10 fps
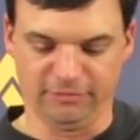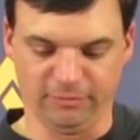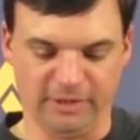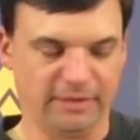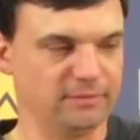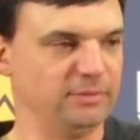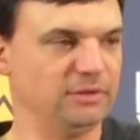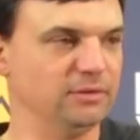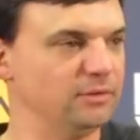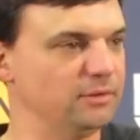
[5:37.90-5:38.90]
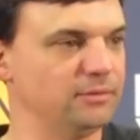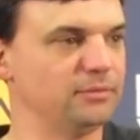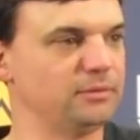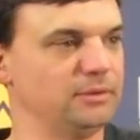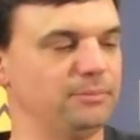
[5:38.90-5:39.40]
some of that could be due to
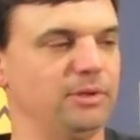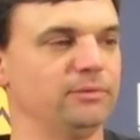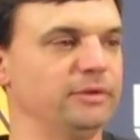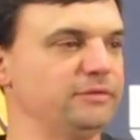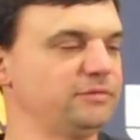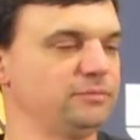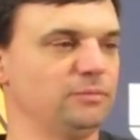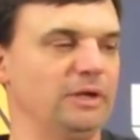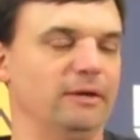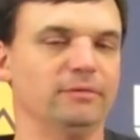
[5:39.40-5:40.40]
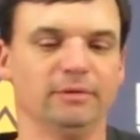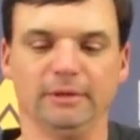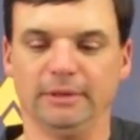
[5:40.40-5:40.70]
opponents, whatever.